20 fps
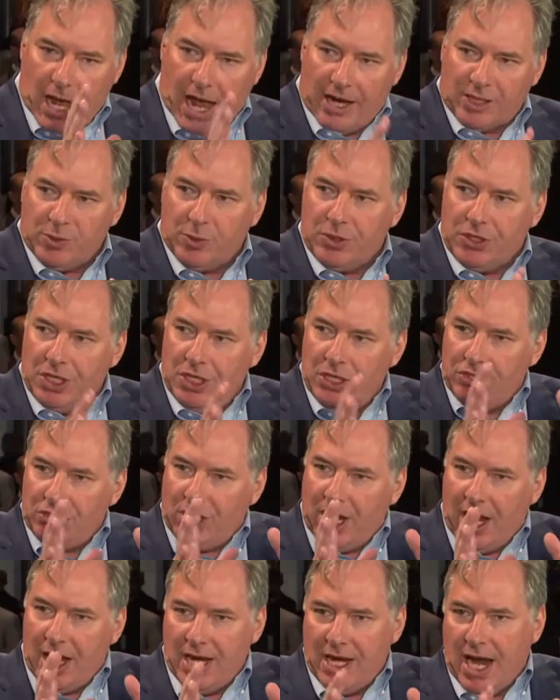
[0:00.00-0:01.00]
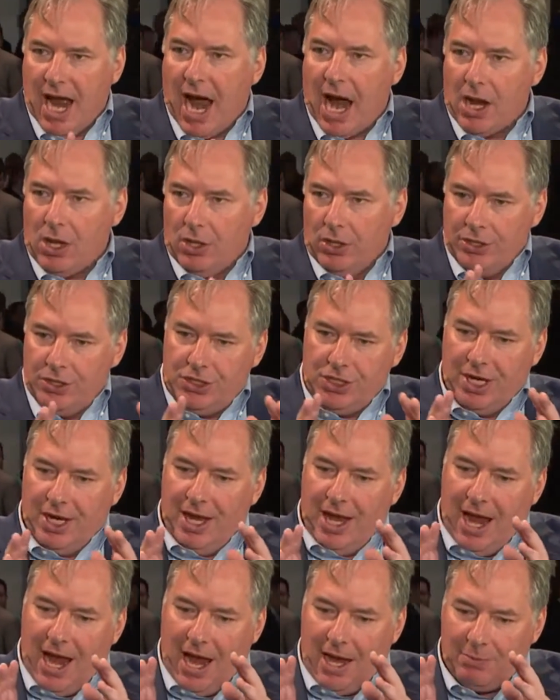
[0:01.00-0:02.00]
expertise and knowledge
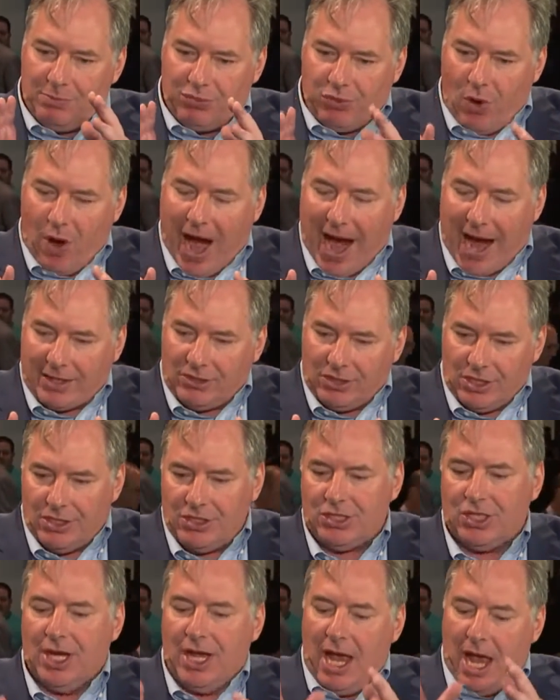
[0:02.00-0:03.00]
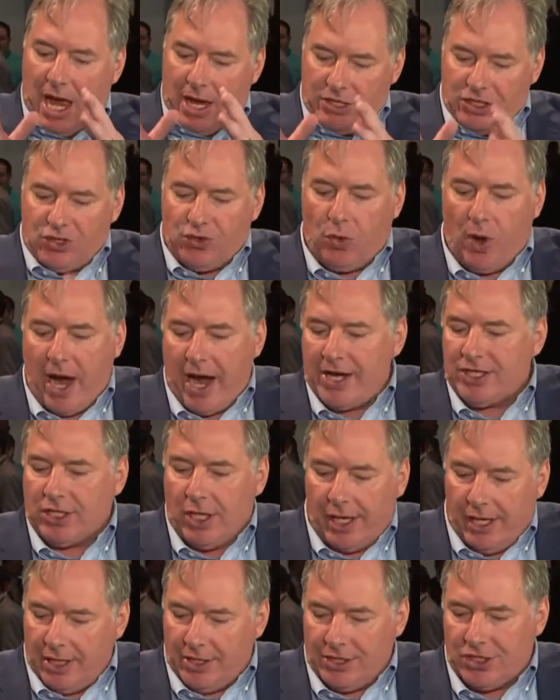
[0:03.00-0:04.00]
and practice and
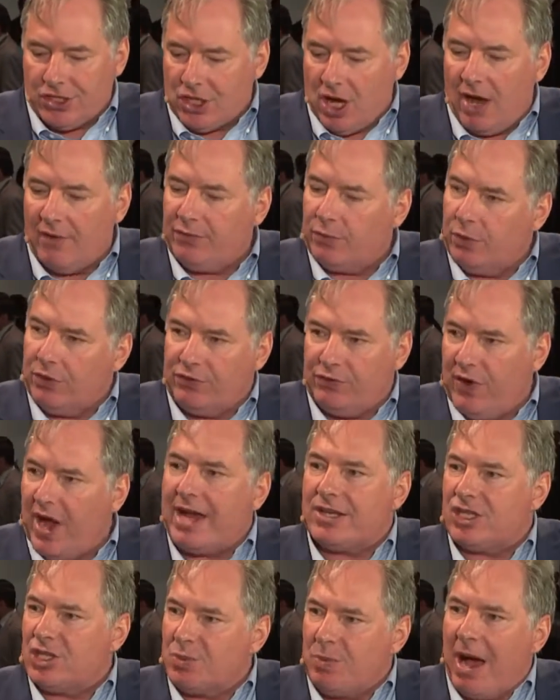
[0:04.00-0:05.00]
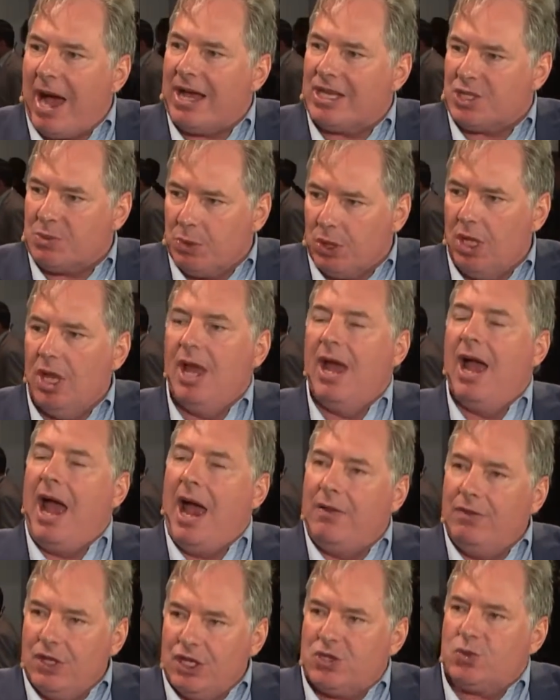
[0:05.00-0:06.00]
translate it into software as fast as possible,
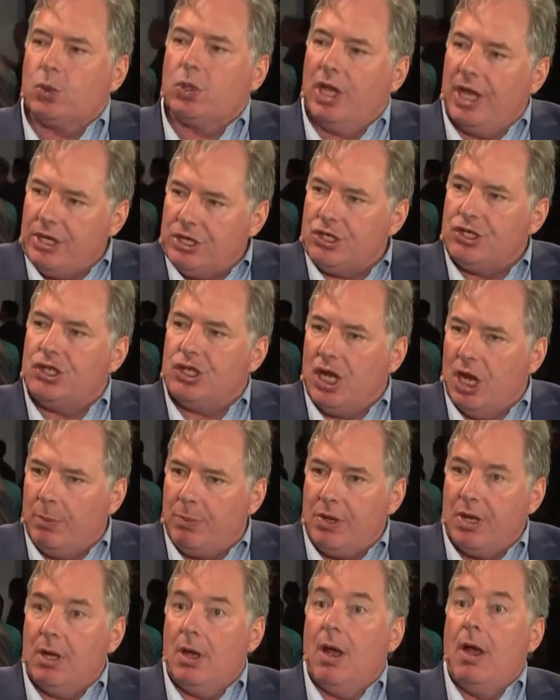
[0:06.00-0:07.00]
and this relationship